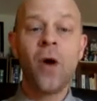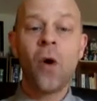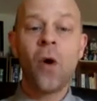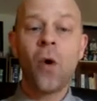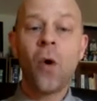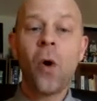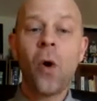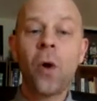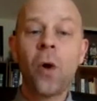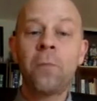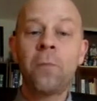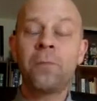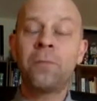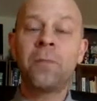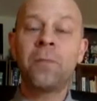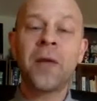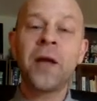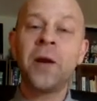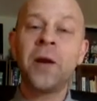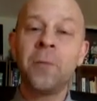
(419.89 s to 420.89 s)
or
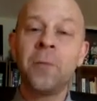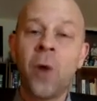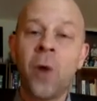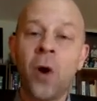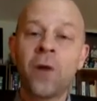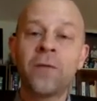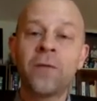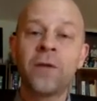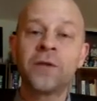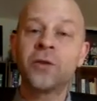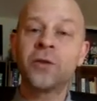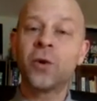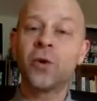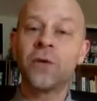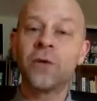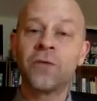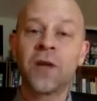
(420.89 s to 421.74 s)
being a part of the sort of the